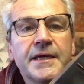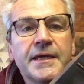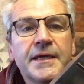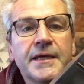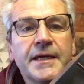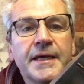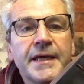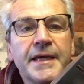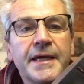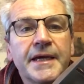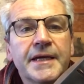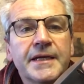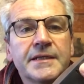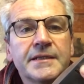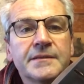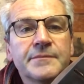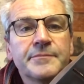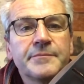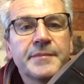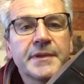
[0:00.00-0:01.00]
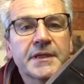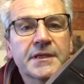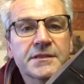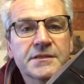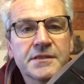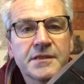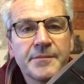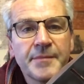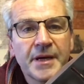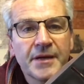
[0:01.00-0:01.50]
here because
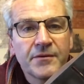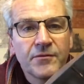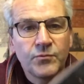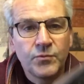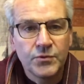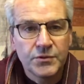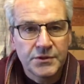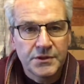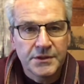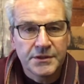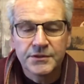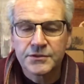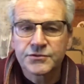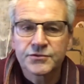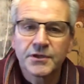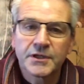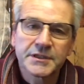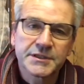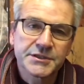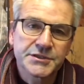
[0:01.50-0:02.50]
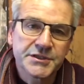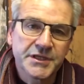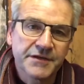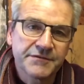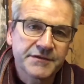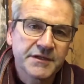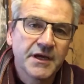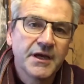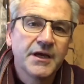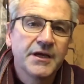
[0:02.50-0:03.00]
of the amount of wood that you're trying to
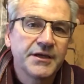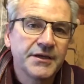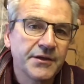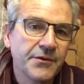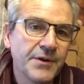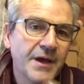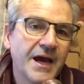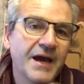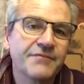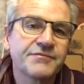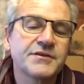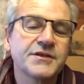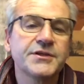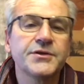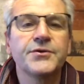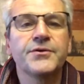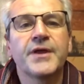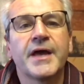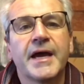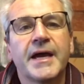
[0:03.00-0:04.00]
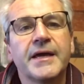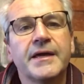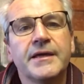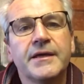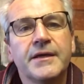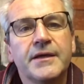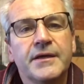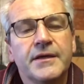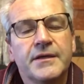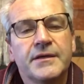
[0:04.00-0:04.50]
shift. You don't have to do that.
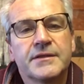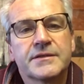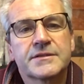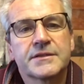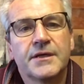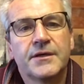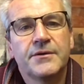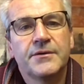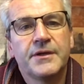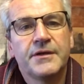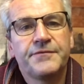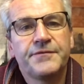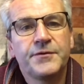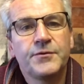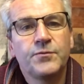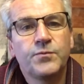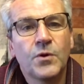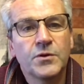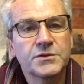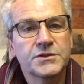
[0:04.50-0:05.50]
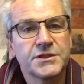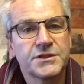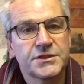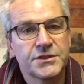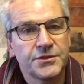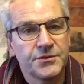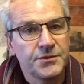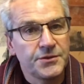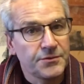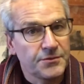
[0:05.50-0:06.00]
So if you wanted
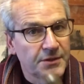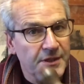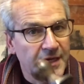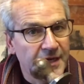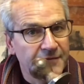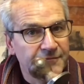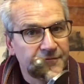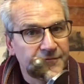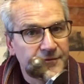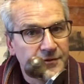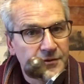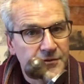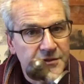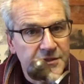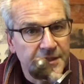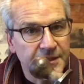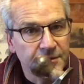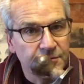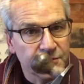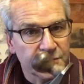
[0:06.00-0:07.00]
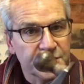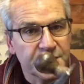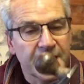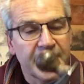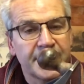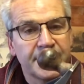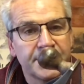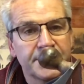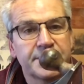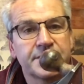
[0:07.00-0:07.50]
to, you take your
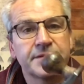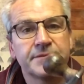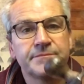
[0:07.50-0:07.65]
standard